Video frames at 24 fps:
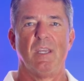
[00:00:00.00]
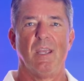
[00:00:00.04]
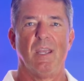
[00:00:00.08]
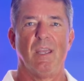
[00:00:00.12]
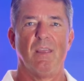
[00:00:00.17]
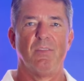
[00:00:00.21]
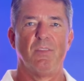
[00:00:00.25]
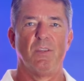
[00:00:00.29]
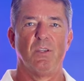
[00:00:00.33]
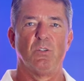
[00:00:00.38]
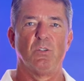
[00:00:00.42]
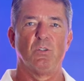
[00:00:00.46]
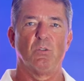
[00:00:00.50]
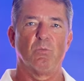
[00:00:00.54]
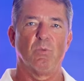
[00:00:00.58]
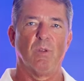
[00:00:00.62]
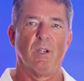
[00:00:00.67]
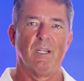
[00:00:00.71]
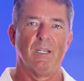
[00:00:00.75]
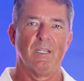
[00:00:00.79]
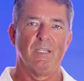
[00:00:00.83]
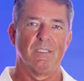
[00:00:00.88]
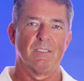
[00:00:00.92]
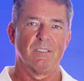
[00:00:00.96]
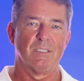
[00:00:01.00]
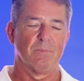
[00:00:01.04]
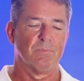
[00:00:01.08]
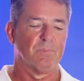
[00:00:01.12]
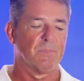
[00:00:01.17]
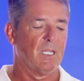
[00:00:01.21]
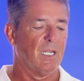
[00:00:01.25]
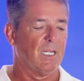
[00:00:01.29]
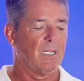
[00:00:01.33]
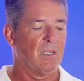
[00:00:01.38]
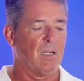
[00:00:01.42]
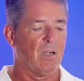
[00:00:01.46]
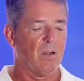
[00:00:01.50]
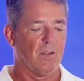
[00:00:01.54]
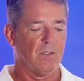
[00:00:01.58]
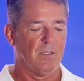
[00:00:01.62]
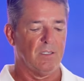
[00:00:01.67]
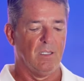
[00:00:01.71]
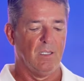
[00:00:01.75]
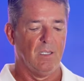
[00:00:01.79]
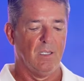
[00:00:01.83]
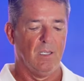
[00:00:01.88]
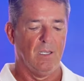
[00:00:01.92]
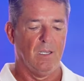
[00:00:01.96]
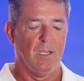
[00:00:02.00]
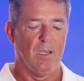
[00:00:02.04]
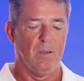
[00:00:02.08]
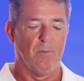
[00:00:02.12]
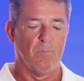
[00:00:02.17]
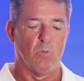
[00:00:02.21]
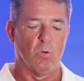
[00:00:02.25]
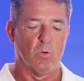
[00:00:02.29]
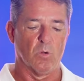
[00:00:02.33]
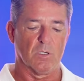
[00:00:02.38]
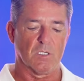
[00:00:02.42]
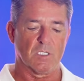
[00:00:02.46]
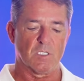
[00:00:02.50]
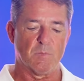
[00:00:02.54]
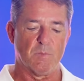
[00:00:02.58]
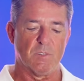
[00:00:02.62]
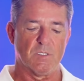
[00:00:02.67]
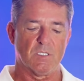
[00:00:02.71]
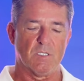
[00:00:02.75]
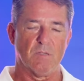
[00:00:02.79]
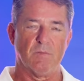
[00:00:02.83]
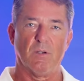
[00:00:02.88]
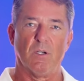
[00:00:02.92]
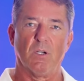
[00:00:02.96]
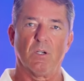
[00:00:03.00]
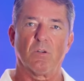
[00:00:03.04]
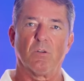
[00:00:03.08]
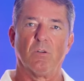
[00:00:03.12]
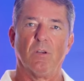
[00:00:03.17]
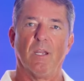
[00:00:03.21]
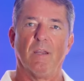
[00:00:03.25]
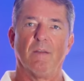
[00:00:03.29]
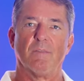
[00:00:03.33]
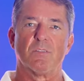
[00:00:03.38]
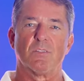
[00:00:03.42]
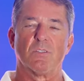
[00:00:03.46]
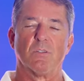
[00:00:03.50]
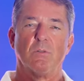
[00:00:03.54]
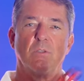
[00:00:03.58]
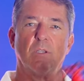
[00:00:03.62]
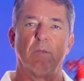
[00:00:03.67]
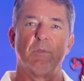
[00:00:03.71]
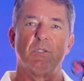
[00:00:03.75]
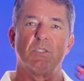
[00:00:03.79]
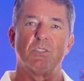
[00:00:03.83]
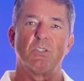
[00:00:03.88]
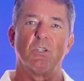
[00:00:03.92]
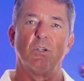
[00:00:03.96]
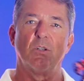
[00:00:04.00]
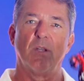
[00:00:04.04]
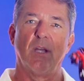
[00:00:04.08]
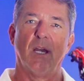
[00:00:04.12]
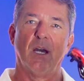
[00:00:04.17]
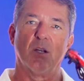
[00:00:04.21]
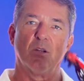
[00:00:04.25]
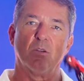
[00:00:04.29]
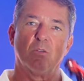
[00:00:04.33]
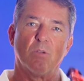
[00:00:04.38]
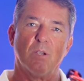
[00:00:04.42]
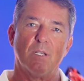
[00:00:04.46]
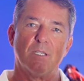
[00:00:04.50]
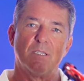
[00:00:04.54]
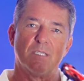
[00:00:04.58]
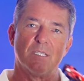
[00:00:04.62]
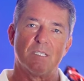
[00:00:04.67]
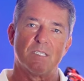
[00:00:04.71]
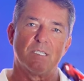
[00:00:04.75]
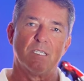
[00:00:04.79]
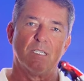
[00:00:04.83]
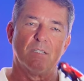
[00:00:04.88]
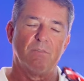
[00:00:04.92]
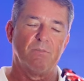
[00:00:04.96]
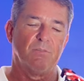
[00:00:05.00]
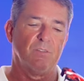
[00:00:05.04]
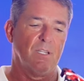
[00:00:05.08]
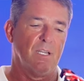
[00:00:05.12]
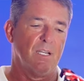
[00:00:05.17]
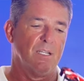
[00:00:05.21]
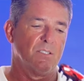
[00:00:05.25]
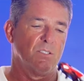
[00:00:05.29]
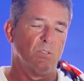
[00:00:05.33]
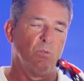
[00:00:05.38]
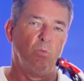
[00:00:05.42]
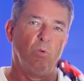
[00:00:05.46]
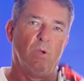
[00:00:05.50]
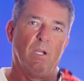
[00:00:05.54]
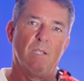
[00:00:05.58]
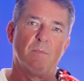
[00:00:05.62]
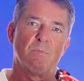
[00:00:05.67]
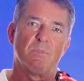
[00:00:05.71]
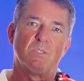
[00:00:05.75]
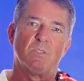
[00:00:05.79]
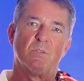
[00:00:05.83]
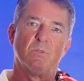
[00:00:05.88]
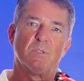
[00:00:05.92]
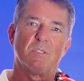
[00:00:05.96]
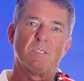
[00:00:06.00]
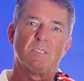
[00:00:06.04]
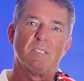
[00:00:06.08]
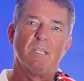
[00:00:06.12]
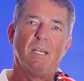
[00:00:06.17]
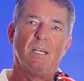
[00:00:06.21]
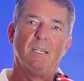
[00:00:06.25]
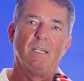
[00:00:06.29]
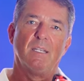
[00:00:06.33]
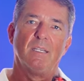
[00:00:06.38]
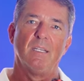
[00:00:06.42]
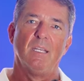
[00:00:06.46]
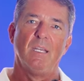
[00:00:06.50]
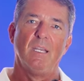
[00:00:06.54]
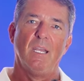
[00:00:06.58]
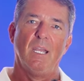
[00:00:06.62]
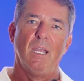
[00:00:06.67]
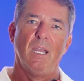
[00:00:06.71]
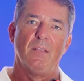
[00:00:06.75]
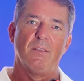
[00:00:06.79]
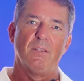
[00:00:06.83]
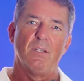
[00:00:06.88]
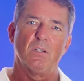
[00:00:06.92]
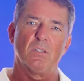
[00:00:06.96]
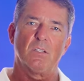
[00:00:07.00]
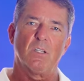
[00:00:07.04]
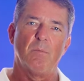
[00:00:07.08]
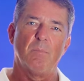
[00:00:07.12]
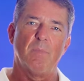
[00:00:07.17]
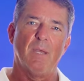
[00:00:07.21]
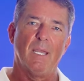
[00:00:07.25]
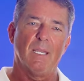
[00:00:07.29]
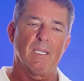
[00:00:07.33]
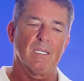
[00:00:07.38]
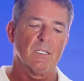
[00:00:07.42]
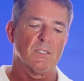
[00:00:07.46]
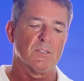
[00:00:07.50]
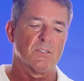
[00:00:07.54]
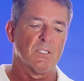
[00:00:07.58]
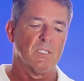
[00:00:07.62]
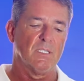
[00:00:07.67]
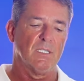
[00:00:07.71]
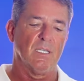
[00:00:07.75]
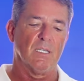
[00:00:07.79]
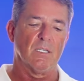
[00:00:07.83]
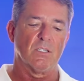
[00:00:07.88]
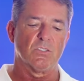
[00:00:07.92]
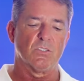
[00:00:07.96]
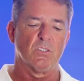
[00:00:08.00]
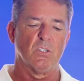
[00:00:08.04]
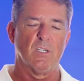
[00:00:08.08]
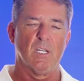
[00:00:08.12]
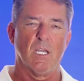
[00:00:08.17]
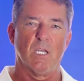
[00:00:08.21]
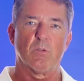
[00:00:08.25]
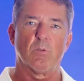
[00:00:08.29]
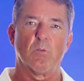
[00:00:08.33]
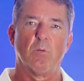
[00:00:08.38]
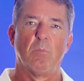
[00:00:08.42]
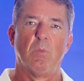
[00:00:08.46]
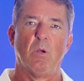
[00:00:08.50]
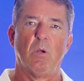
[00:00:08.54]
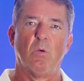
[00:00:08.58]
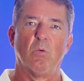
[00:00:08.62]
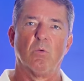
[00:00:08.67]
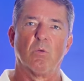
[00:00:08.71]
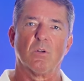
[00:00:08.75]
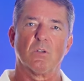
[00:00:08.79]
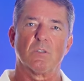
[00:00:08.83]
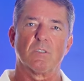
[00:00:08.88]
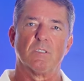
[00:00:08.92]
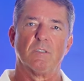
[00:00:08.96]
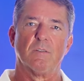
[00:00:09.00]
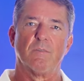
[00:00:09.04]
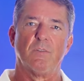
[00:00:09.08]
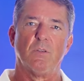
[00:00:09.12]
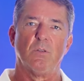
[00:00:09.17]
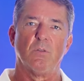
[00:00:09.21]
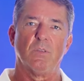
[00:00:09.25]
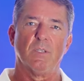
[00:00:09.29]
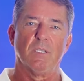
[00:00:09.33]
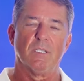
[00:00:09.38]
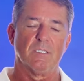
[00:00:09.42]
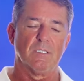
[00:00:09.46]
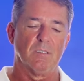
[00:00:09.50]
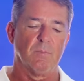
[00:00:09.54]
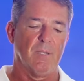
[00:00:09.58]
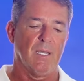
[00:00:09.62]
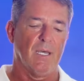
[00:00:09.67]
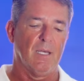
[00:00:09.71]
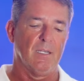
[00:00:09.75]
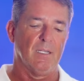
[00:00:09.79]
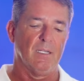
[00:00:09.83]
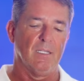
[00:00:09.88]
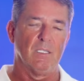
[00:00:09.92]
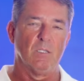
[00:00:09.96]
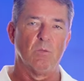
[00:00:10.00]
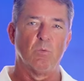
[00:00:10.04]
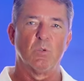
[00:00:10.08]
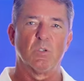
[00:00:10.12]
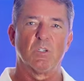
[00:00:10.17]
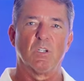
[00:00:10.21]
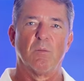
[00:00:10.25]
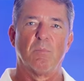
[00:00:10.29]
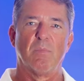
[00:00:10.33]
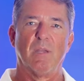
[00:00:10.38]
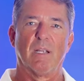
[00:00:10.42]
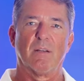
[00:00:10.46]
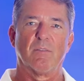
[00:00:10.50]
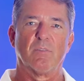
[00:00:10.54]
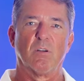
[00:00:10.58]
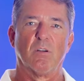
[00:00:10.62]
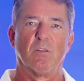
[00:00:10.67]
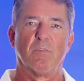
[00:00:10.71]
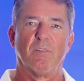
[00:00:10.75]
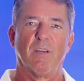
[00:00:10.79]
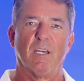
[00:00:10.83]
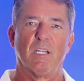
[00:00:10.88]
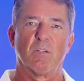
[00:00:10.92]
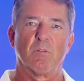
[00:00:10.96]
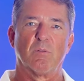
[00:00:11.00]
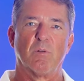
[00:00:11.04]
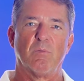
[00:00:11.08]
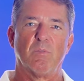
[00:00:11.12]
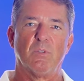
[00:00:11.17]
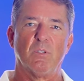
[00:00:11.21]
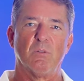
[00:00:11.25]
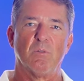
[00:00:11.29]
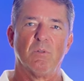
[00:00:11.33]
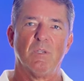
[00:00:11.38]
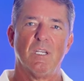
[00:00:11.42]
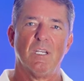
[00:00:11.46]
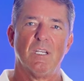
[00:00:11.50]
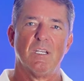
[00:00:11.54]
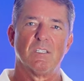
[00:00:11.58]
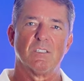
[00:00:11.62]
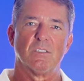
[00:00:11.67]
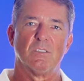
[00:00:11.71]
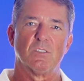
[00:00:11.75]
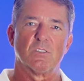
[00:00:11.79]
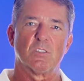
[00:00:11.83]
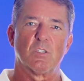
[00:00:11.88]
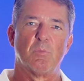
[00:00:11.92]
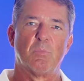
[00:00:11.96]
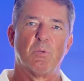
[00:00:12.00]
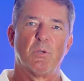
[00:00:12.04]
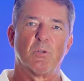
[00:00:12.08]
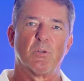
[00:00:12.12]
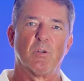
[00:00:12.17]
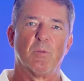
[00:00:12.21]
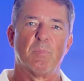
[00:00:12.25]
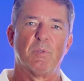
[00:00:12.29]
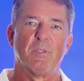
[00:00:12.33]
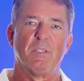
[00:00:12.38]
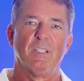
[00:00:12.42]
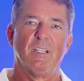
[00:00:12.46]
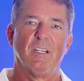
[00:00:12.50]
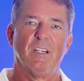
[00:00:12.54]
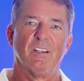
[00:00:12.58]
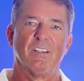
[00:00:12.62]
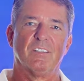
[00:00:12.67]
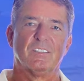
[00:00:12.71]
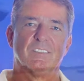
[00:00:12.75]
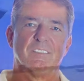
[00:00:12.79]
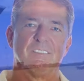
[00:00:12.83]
And then you're ready to take on a more expensive aircraft. So let me show you how great this thing flies and why I'm so excited. And then I'll come back and I'll sit down and show you how the remote works and a few things about it. And then we'll come back for our final review. So let's go put her up in the air.